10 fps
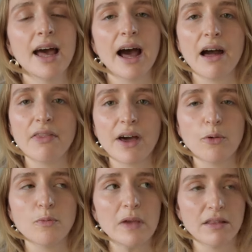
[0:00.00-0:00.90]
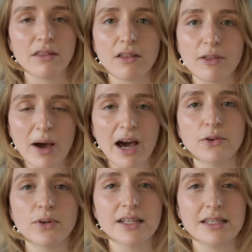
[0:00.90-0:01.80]
and that will mean that the
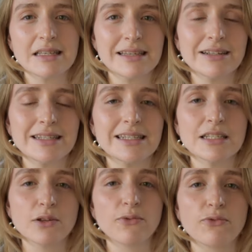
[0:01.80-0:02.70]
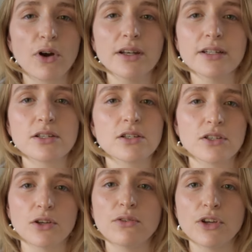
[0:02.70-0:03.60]
panel gets inserted into the front
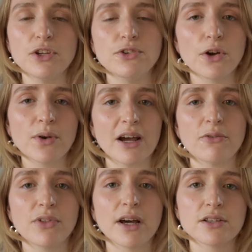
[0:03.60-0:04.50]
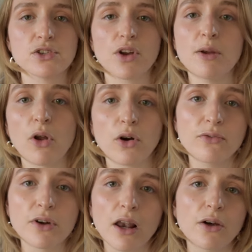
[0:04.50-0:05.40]
so that you don't have that straight block
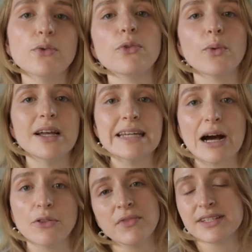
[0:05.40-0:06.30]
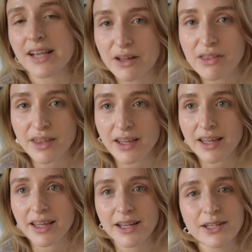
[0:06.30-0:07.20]
of colour all the way down. The second thing
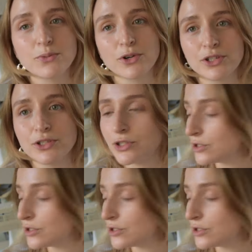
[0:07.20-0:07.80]
is what to